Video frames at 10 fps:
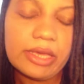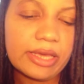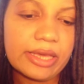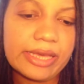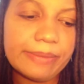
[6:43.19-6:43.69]

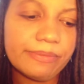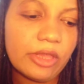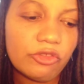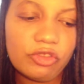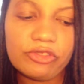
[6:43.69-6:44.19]
Um,
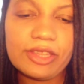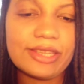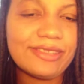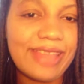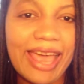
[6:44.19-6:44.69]
just the
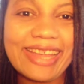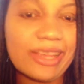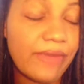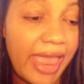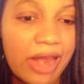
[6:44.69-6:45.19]
design
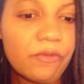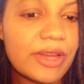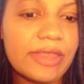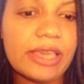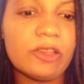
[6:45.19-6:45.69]
of
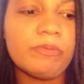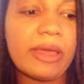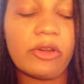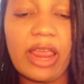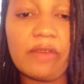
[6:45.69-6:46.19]
everything is
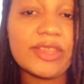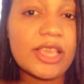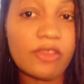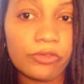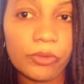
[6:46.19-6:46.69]
better. Everything
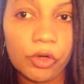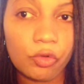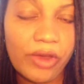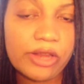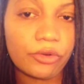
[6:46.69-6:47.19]
is also on a
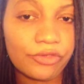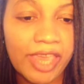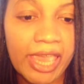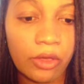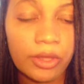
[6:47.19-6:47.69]
grander
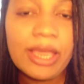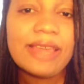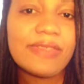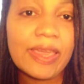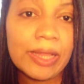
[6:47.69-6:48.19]
scale.
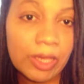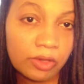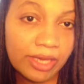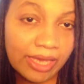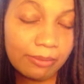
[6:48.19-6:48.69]
They
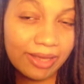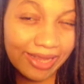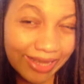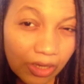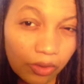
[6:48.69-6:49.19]
clearly
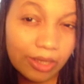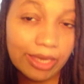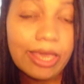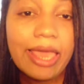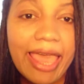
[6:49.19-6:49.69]

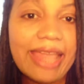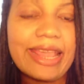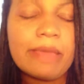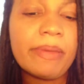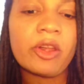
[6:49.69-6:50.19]
clearly had
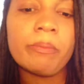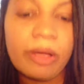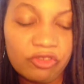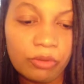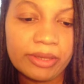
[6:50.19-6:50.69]
a better
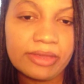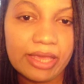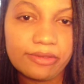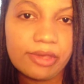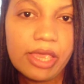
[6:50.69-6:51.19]
budget with
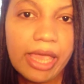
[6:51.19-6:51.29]
this.